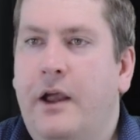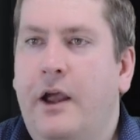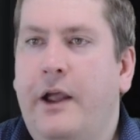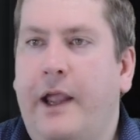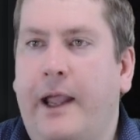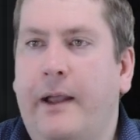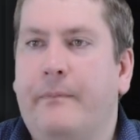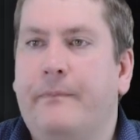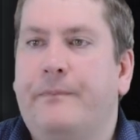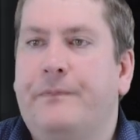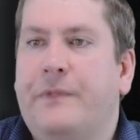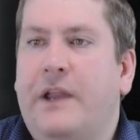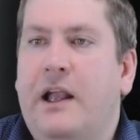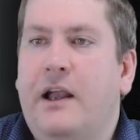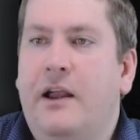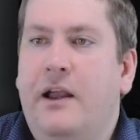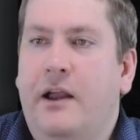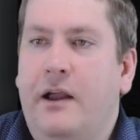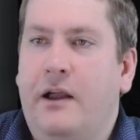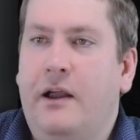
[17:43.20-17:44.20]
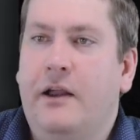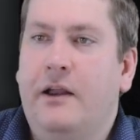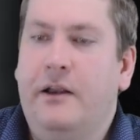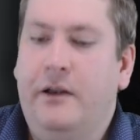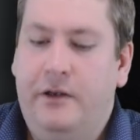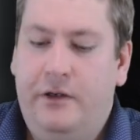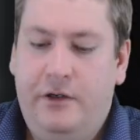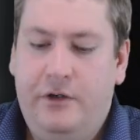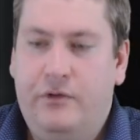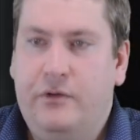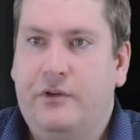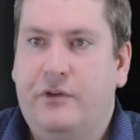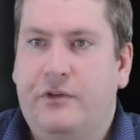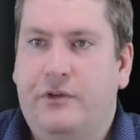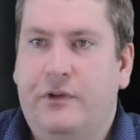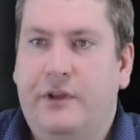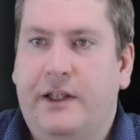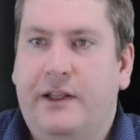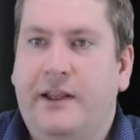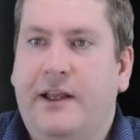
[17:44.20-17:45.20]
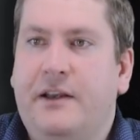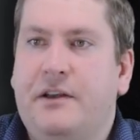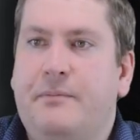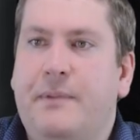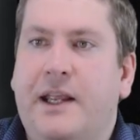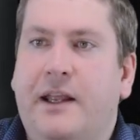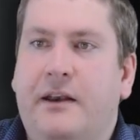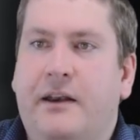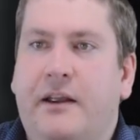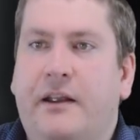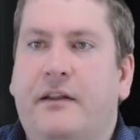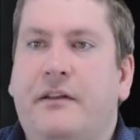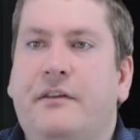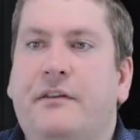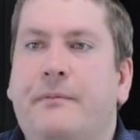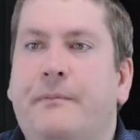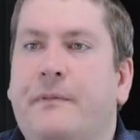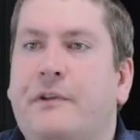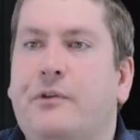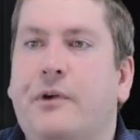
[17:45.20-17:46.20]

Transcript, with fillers: Okay, and I'll just do like that to make it nice.